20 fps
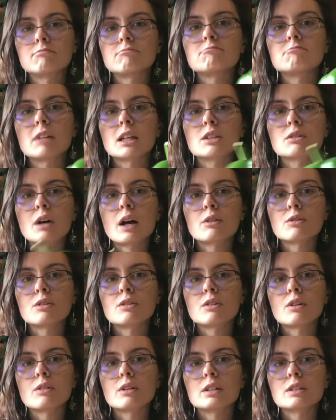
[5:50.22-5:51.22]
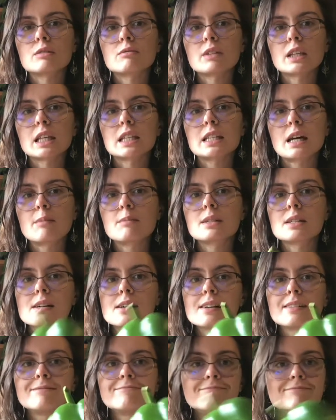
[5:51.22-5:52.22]
that's how you know it's really time to
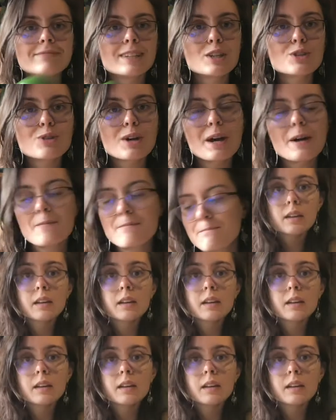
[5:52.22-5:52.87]
enjoy it.